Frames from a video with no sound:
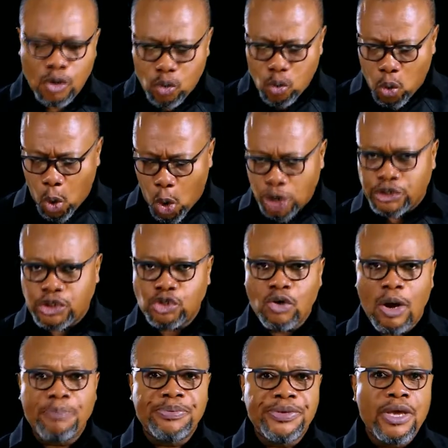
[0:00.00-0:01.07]
Watch
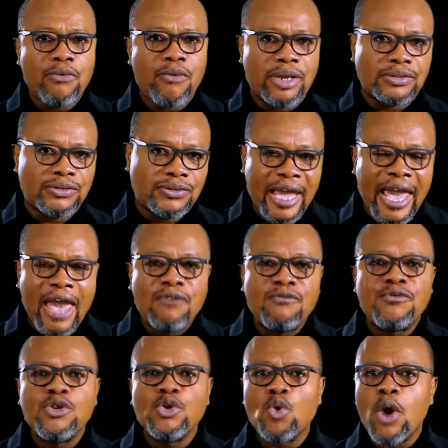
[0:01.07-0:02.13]
your appearance.
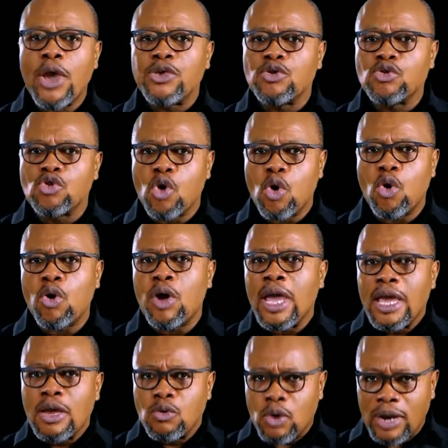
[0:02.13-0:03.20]
Everywhere you go
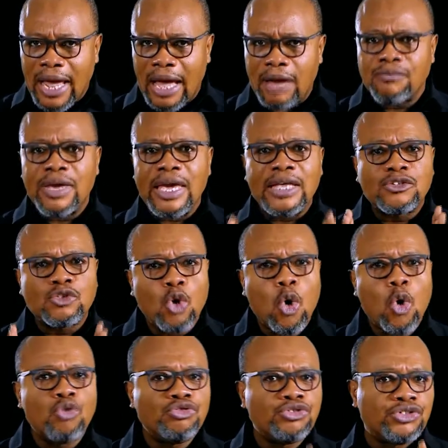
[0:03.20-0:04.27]
will have its
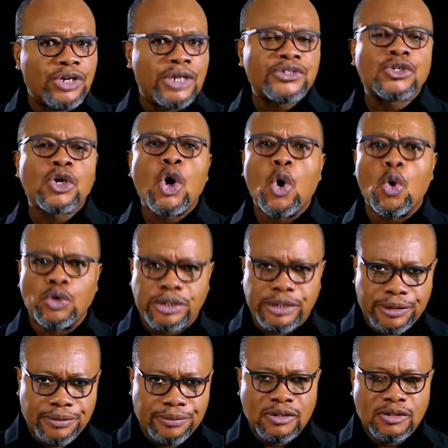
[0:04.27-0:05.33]
own dress code.
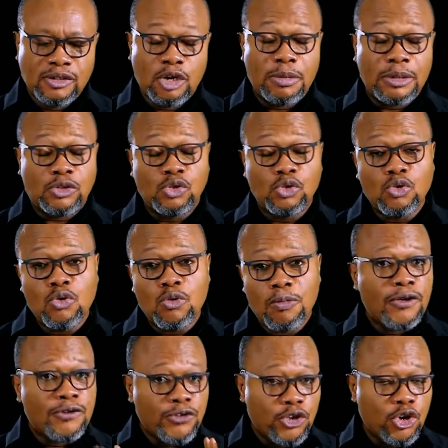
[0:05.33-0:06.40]
Number
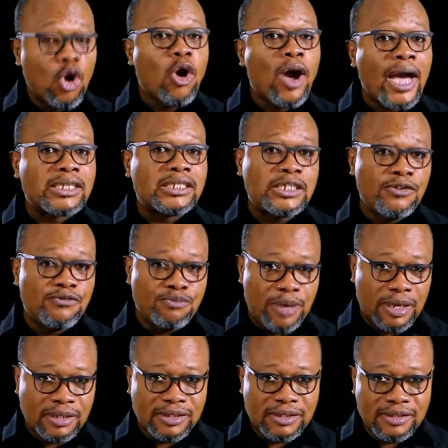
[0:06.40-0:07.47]
2, your
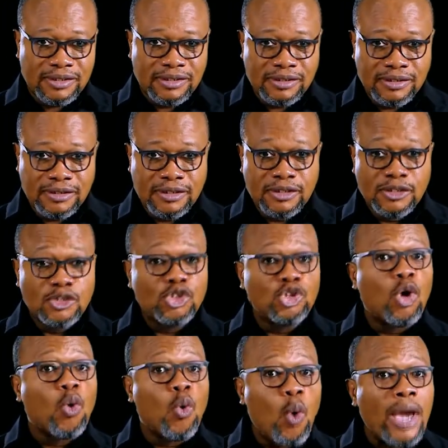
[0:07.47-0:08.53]
achievement.
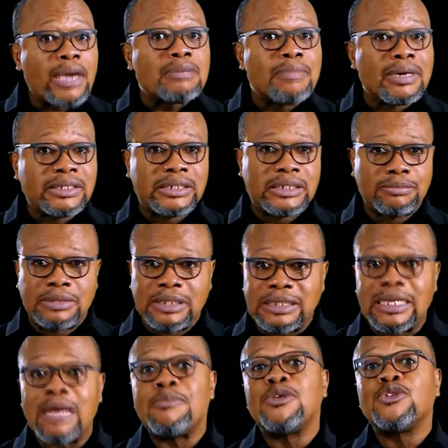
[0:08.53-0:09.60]
Your workmanship
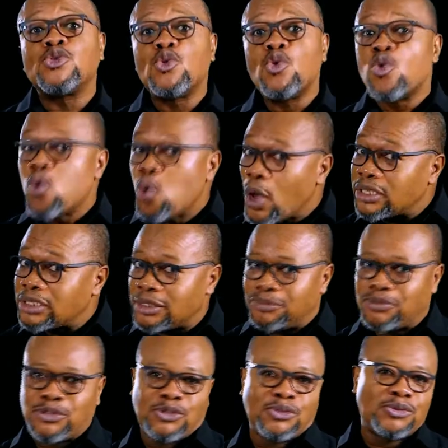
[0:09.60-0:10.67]
determines who
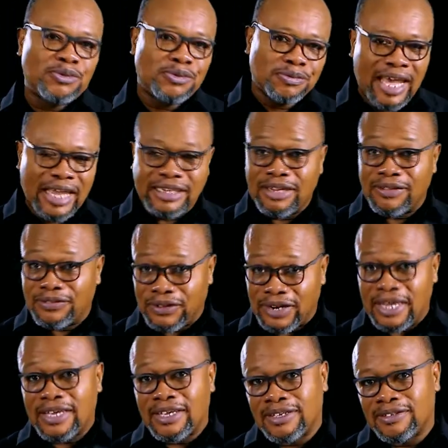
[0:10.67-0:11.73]
worships you. And then
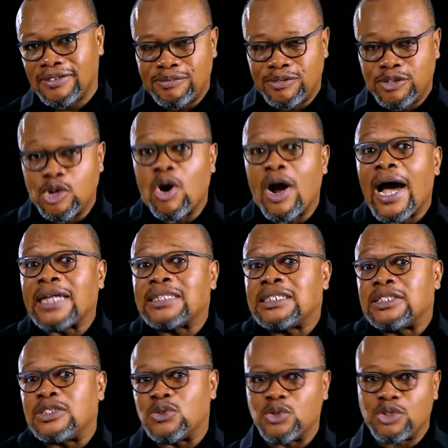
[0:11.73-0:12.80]
3, your
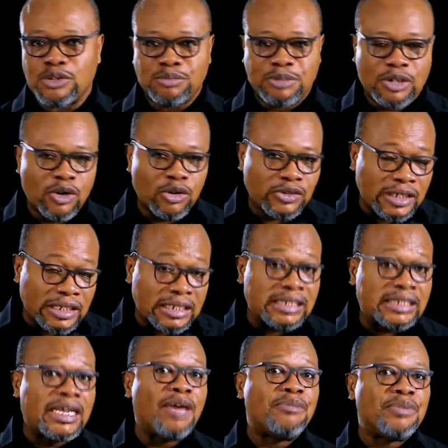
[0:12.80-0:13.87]
attitude, because it
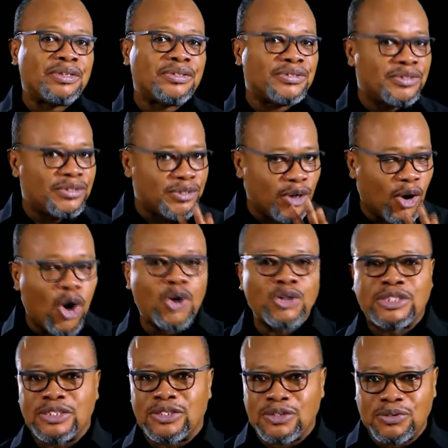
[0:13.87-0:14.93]
determines your
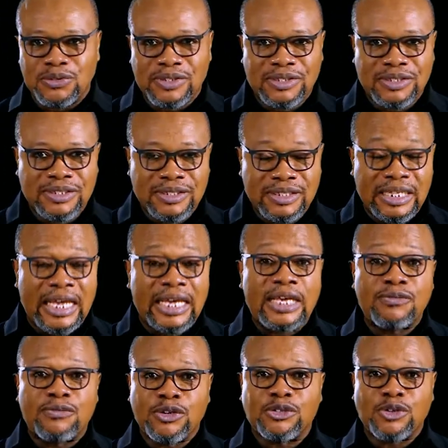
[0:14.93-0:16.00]
altitude. Thank
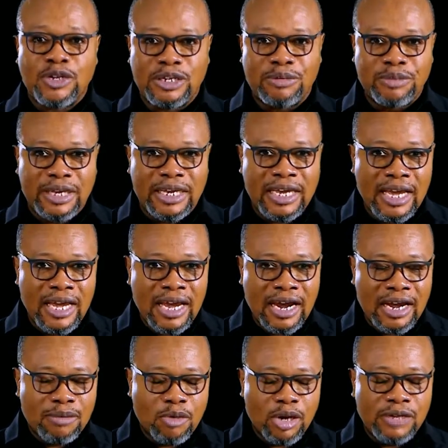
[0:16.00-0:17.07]
you for joining me
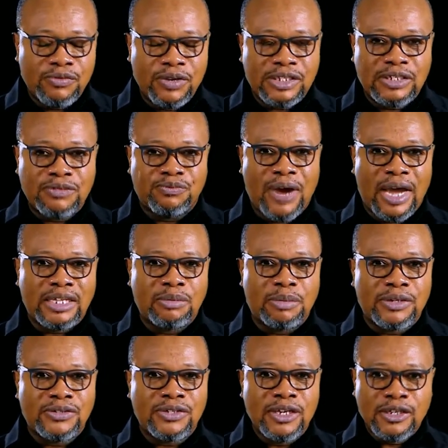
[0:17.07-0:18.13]
on Motivation
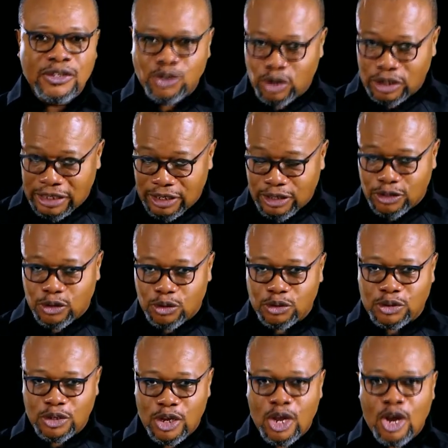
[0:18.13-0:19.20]
Vitamins, your daily
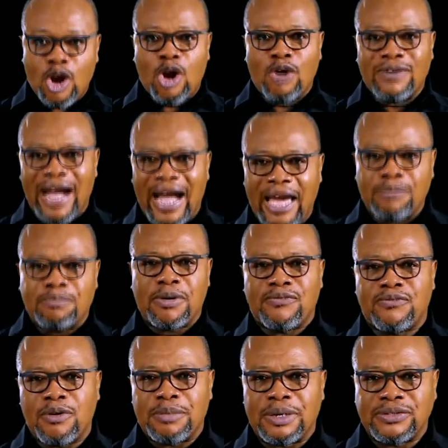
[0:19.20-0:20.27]
dose of high
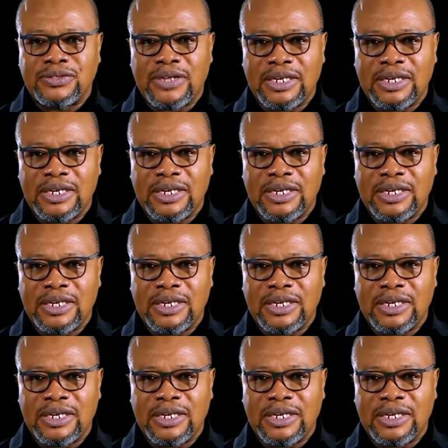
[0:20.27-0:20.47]
performance